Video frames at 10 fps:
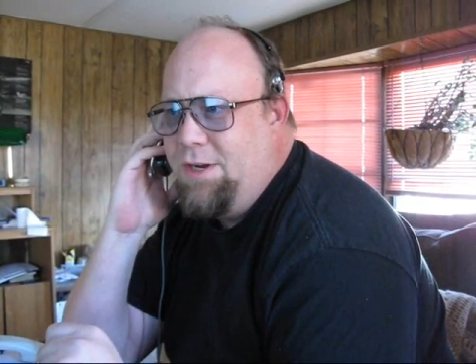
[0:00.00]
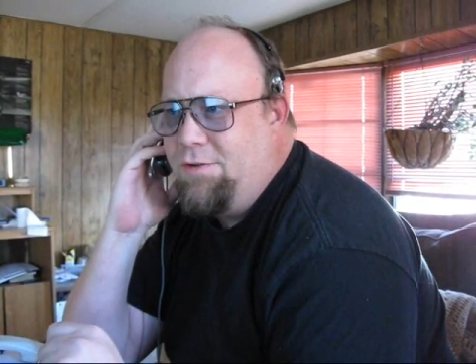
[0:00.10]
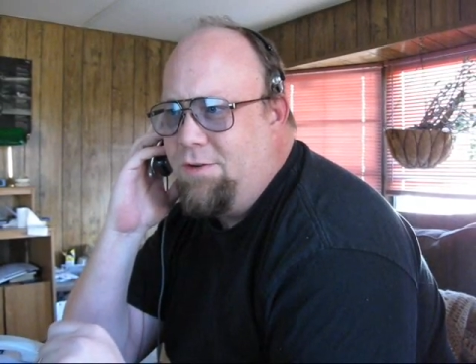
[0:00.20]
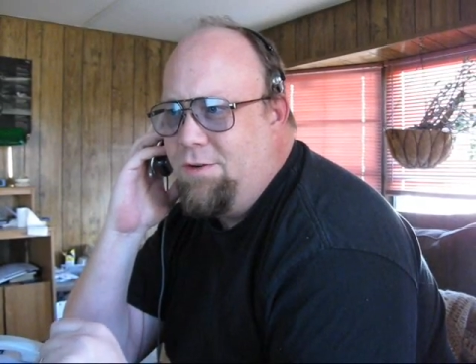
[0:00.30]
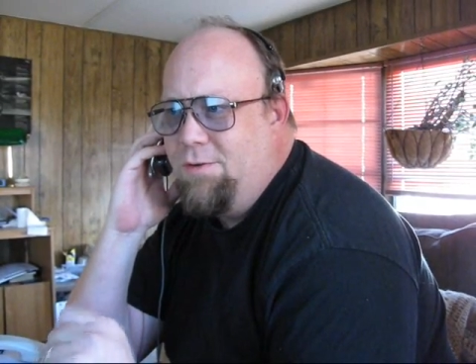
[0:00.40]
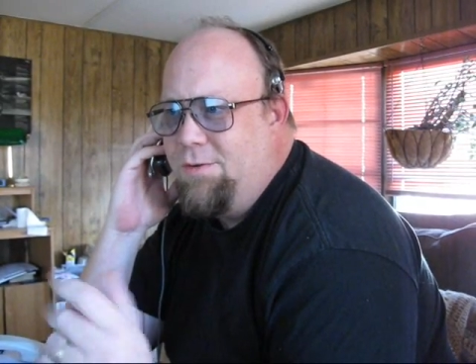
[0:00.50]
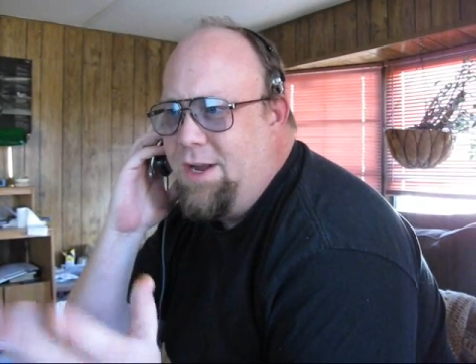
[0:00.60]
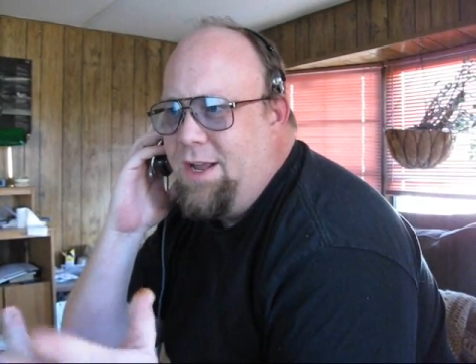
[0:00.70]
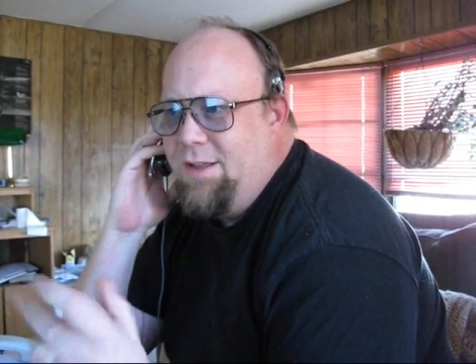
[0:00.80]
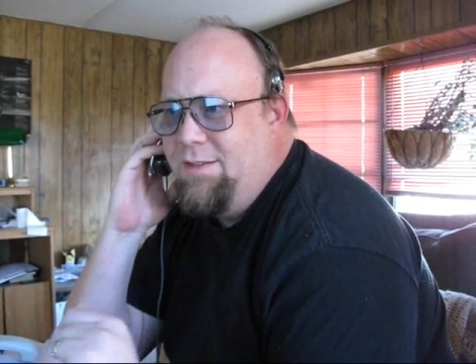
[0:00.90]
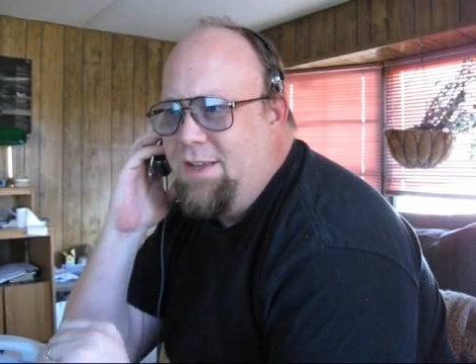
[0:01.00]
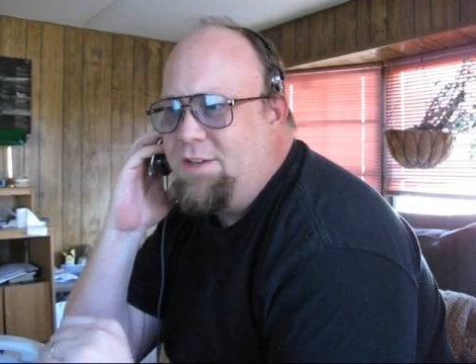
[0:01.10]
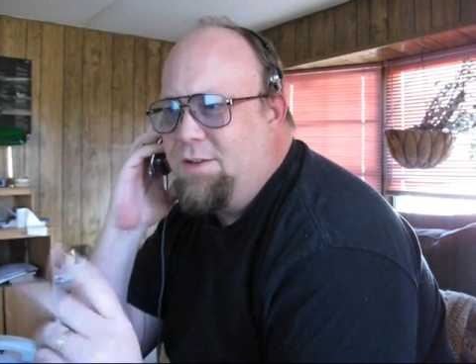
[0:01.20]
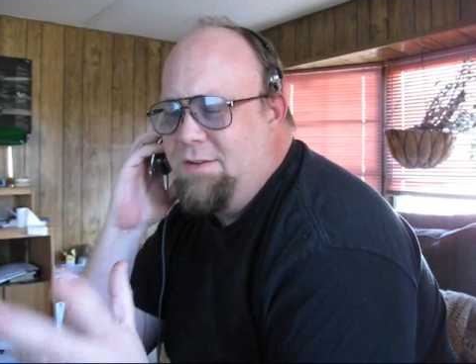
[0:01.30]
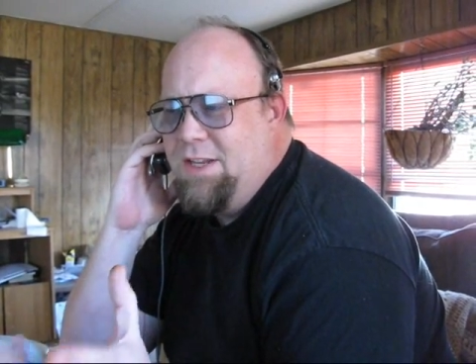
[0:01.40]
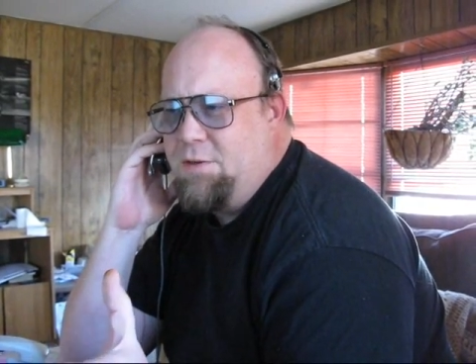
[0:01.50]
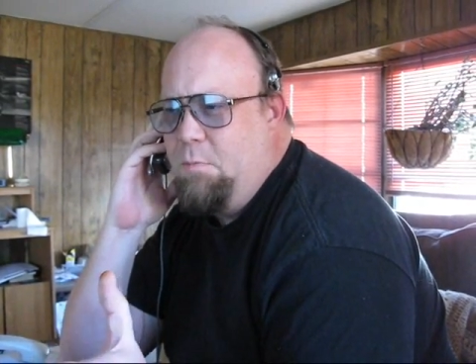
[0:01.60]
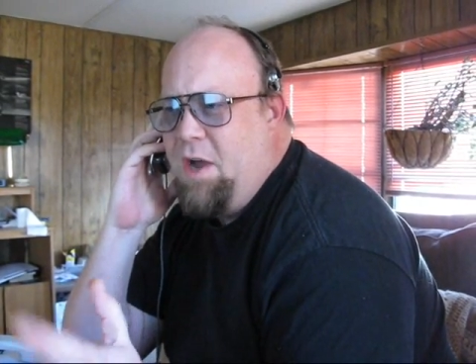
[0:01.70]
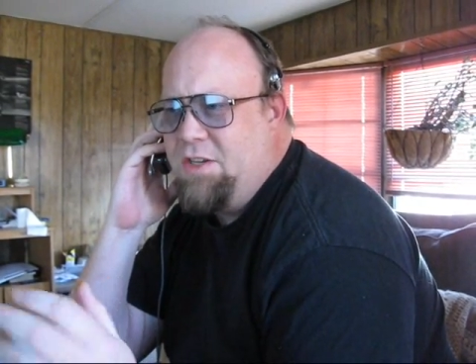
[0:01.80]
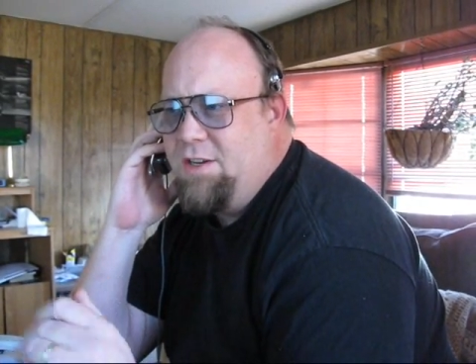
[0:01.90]
this must have
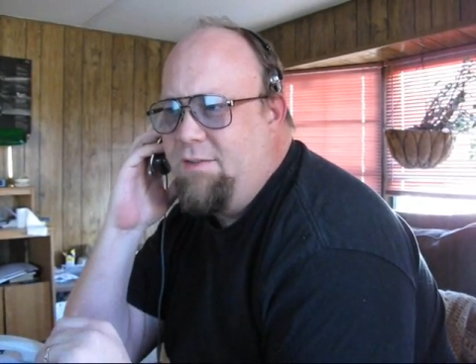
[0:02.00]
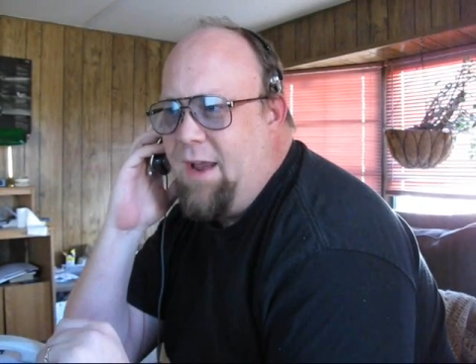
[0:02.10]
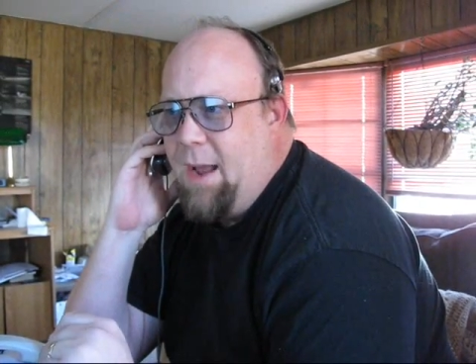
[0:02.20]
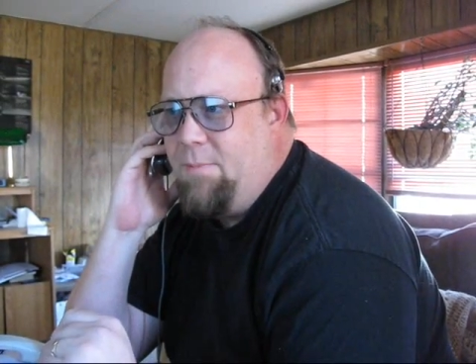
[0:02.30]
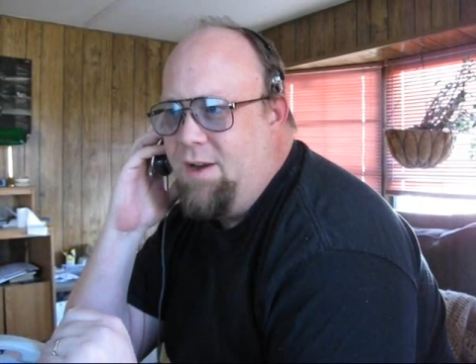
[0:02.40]
happened at some point.